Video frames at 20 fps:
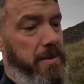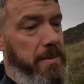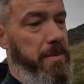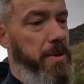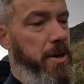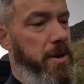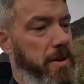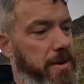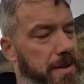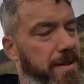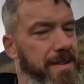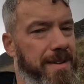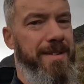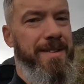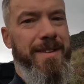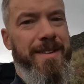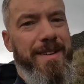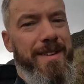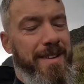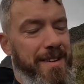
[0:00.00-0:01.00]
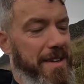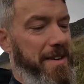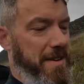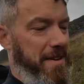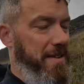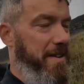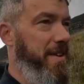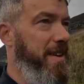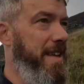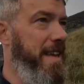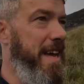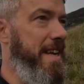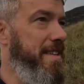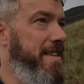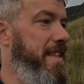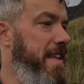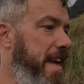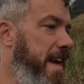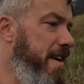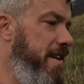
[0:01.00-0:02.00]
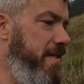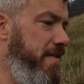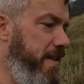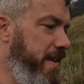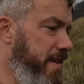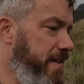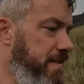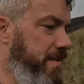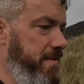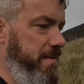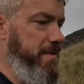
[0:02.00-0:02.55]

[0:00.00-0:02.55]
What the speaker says: I'm going to get to the end of it.